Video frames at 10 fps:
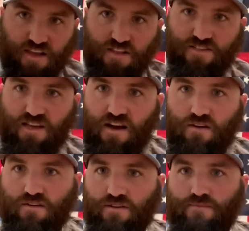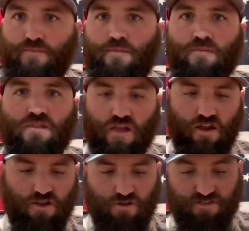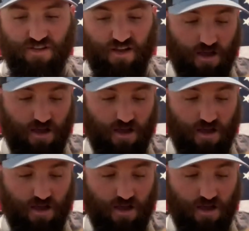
this out and used it